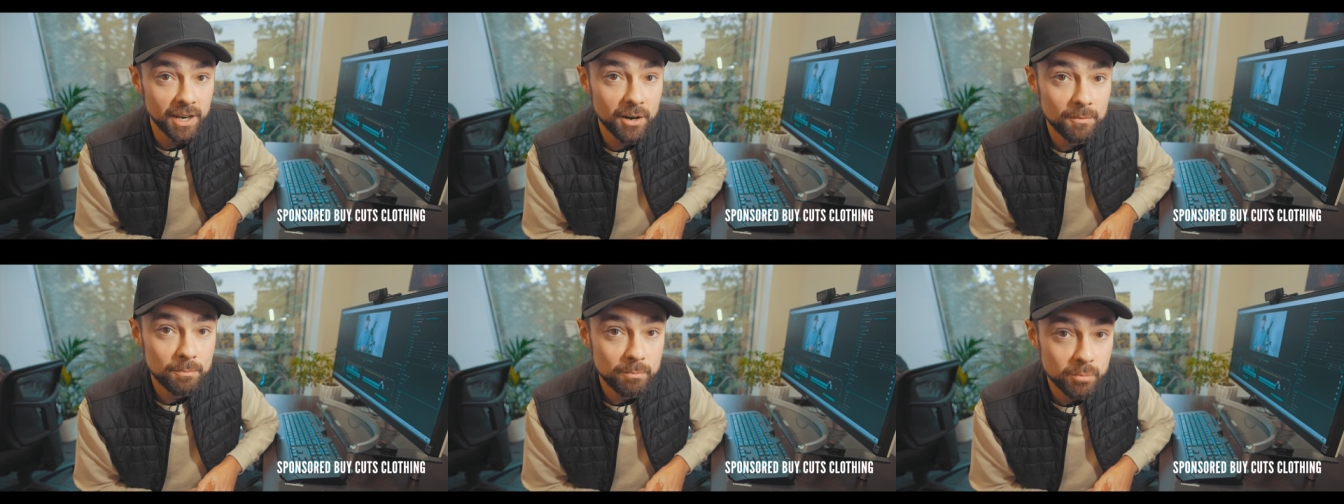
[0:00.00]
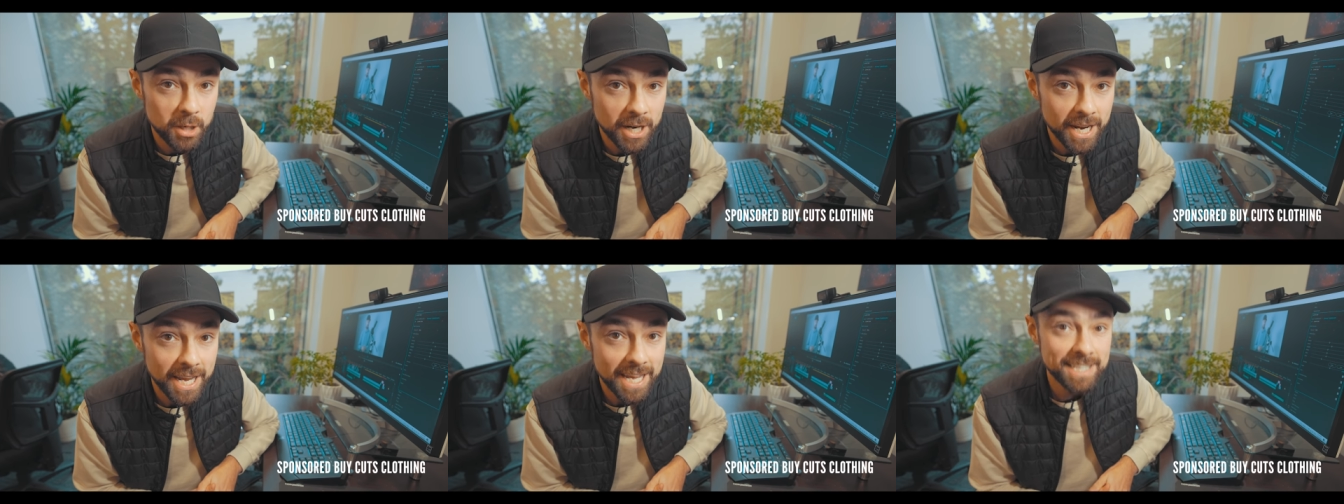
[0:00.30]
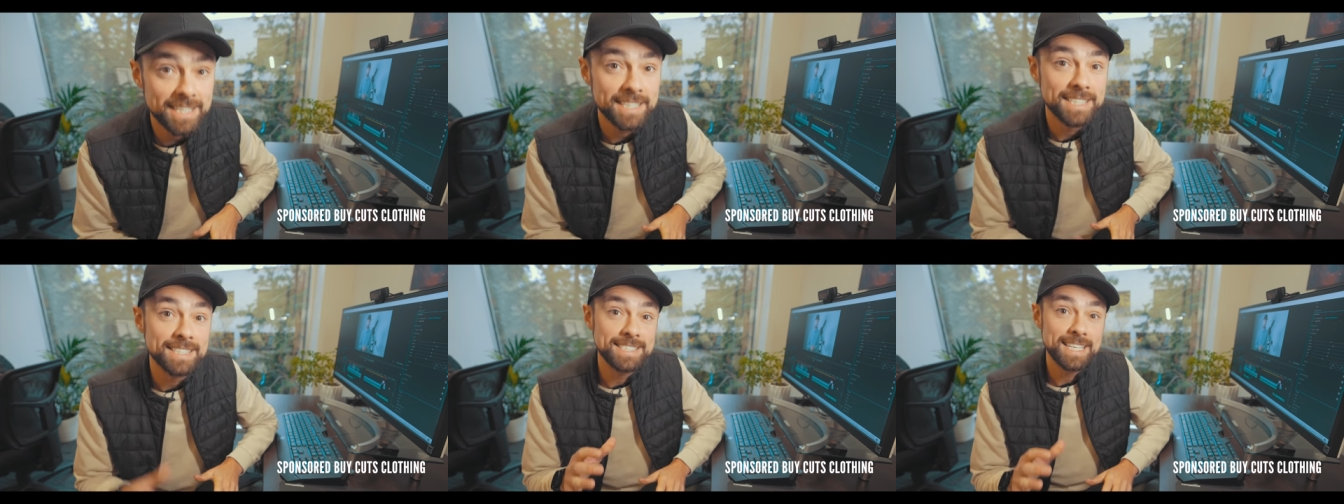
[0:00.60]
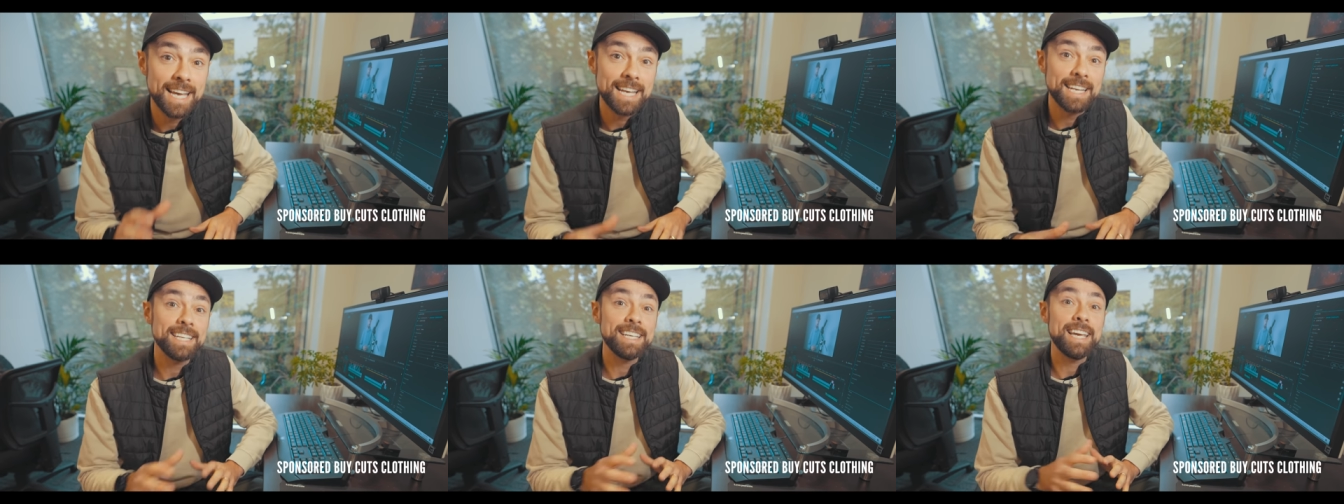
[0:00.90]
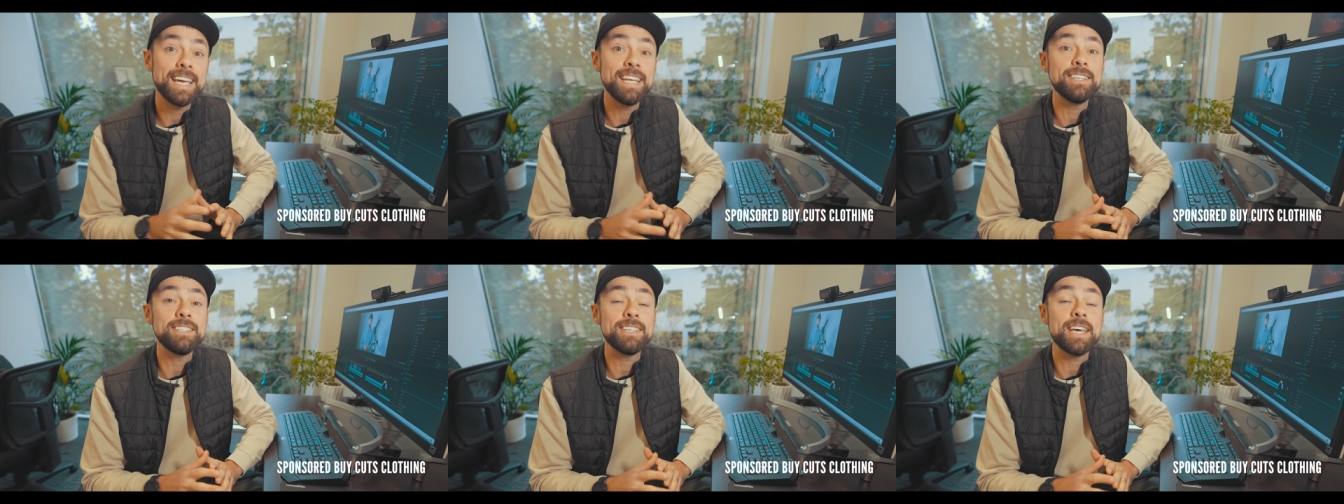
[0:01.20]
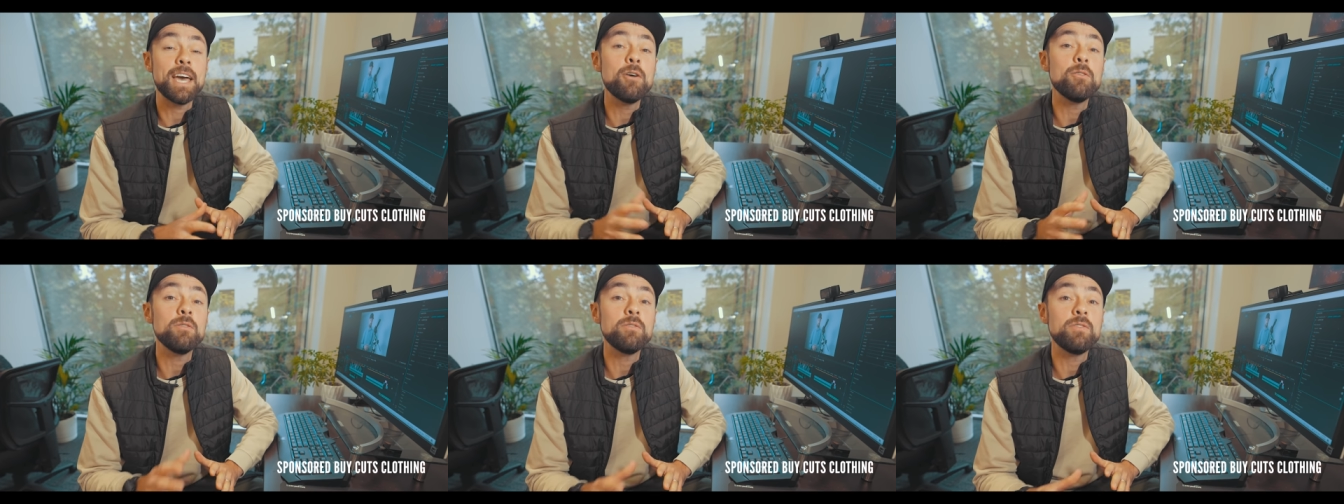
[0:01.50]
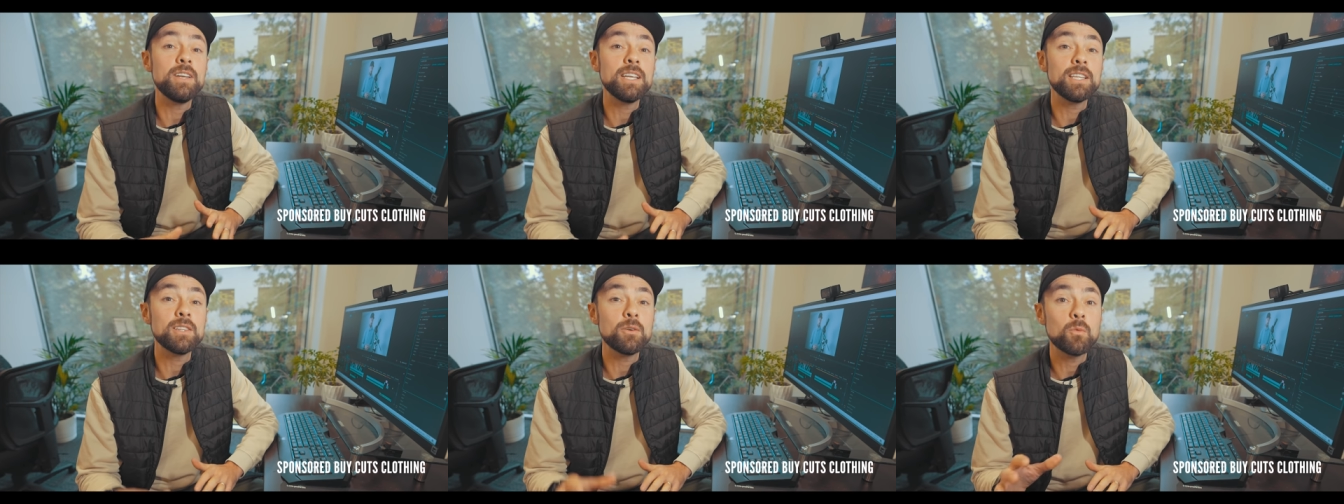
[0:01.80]
a brand dedicated to
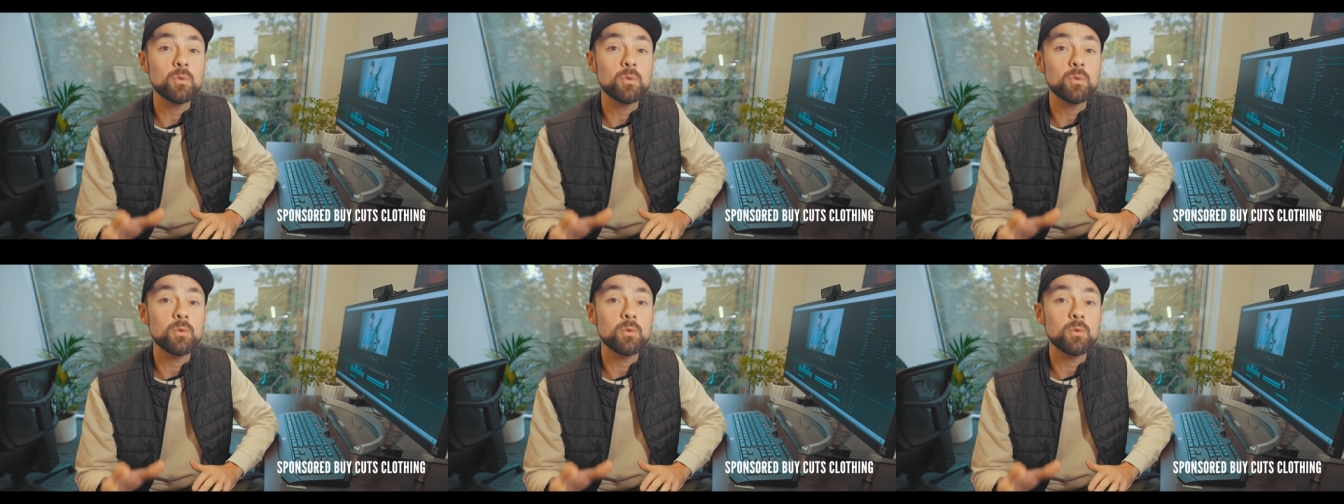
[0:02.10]
outfitting the